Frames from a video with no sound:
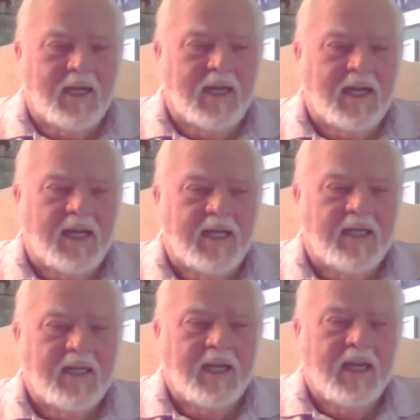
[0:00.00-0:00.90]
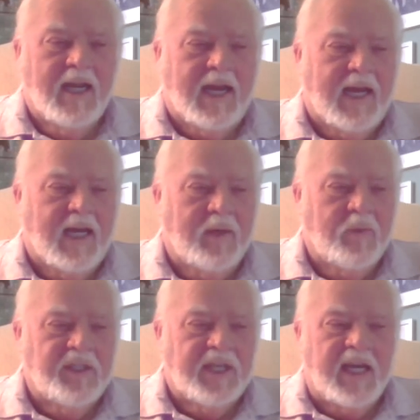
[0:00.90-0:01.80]
And Alan
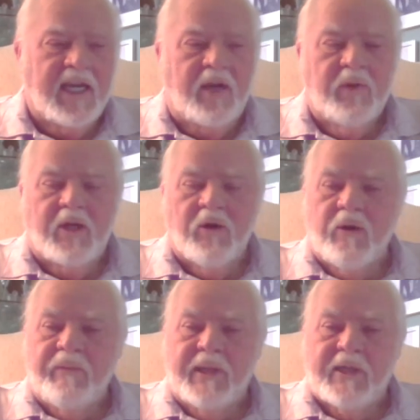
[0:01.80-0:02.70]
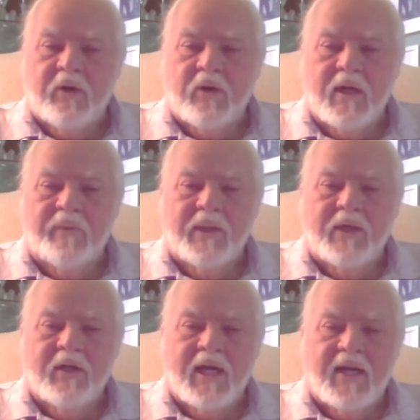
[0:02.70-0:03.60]
would say he would go and pick her up at
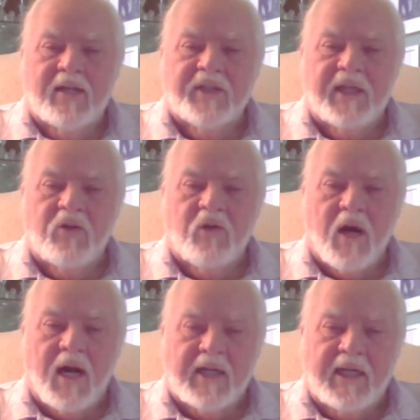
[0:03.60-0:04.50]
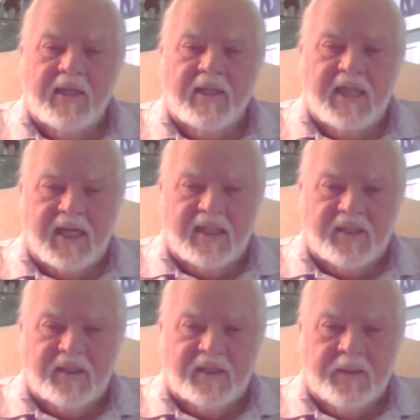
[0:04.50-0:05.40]
her house in Crockett,
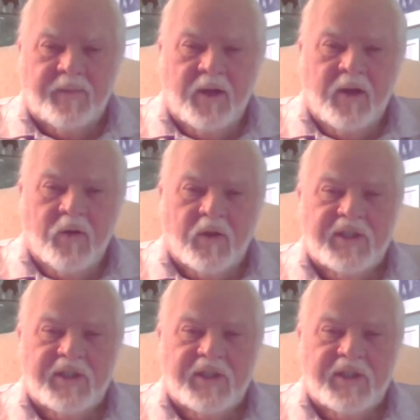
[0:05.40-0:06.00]
Texas, where